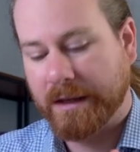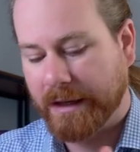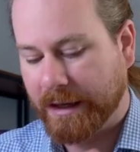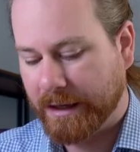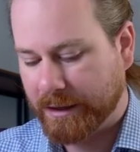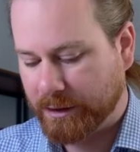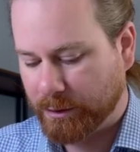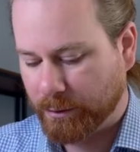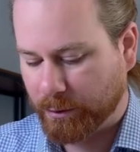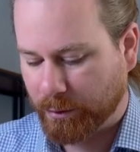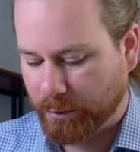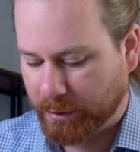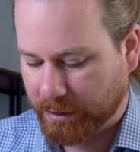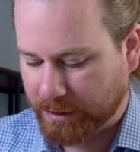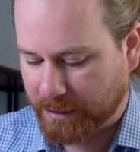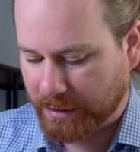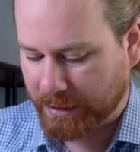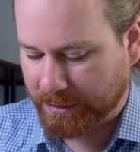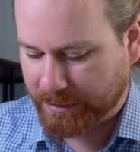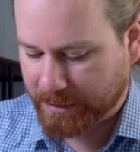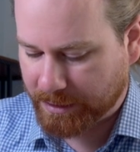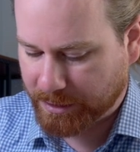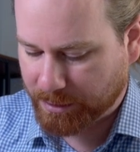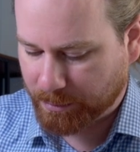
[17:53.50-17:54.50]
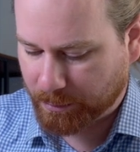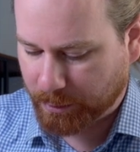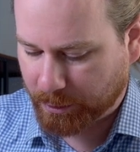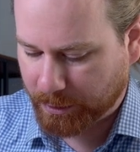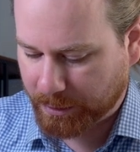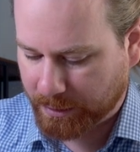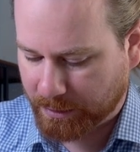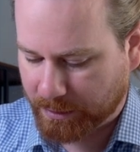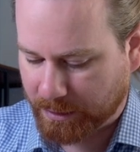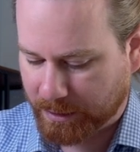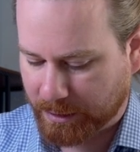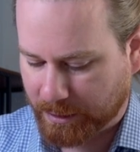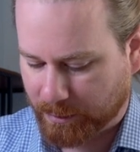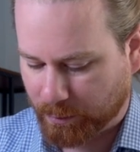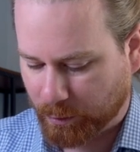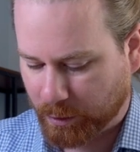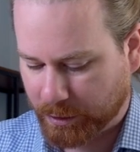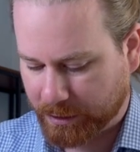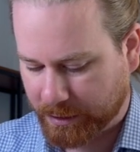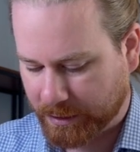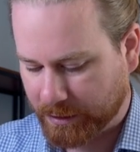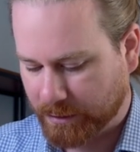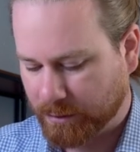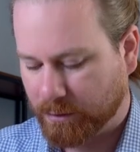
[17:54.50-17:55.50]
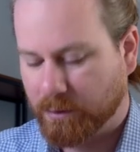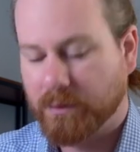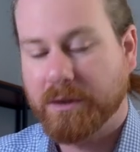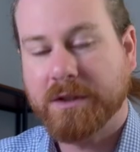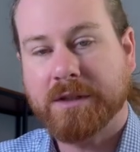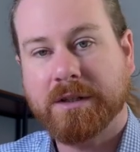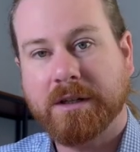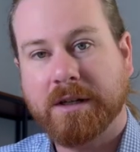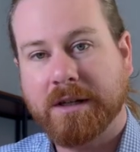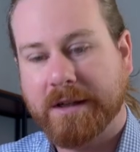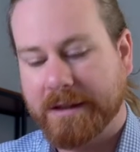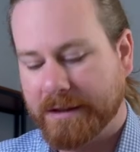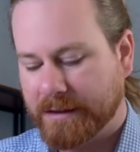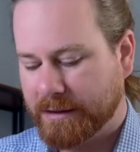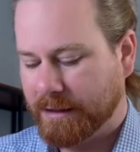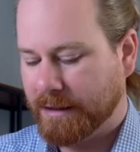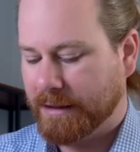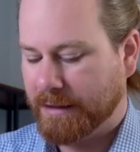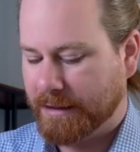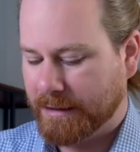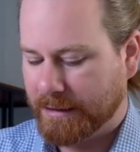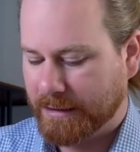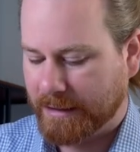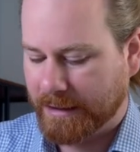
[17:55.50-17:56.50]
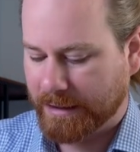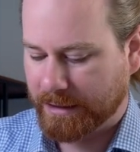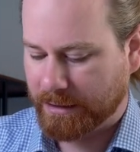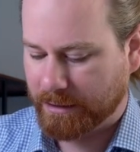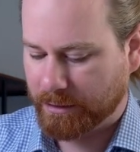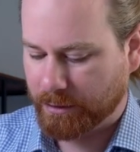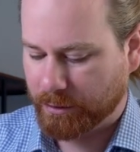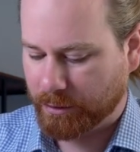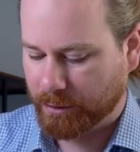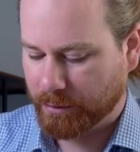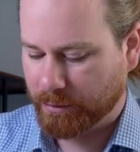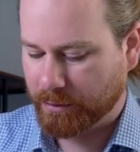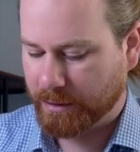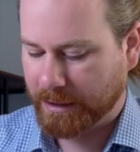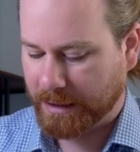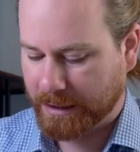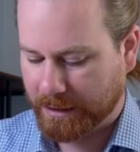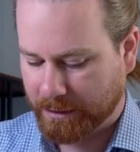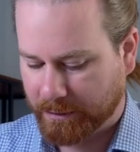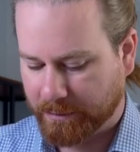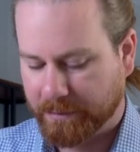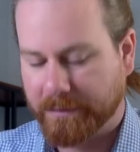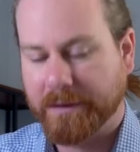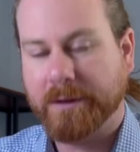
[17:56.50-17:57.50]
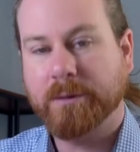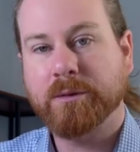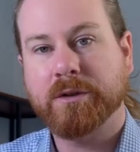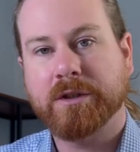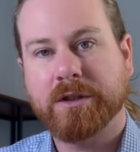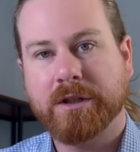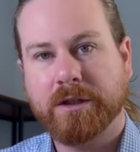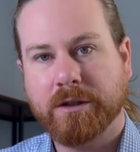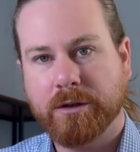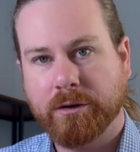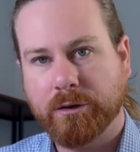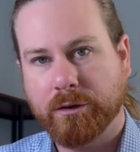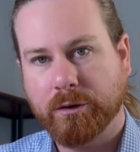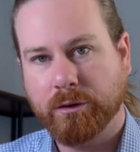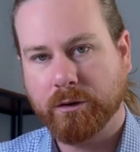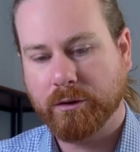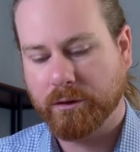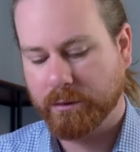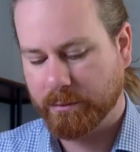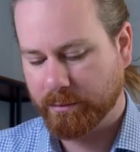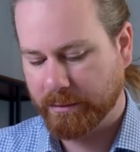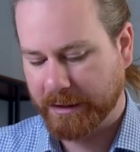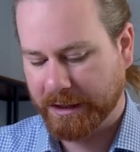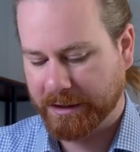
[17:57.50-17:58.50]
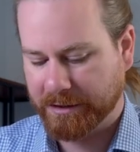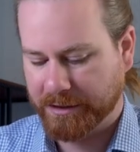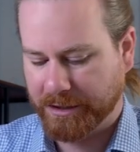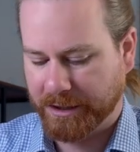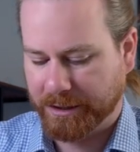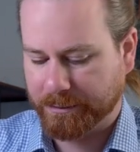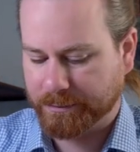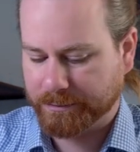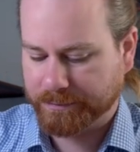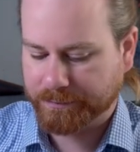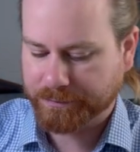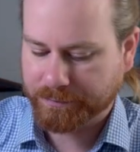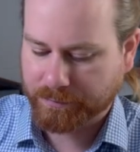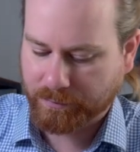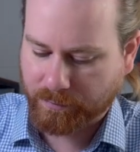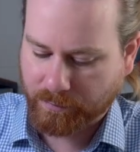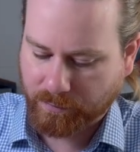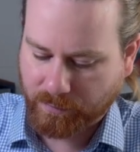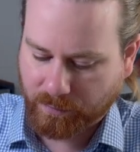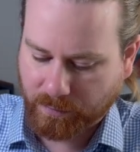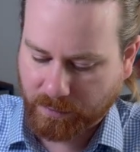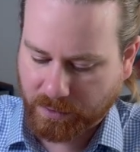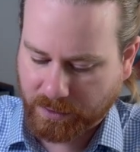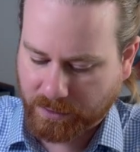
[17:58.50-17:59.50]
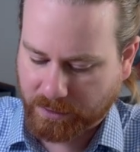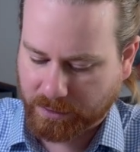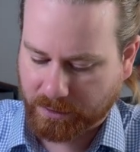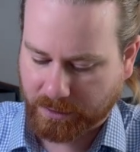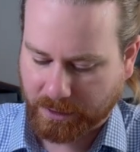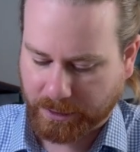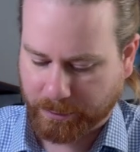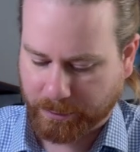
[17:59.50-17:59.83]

get it to a crystallization point, and then once it's crystallized, then you can filter your mixture. So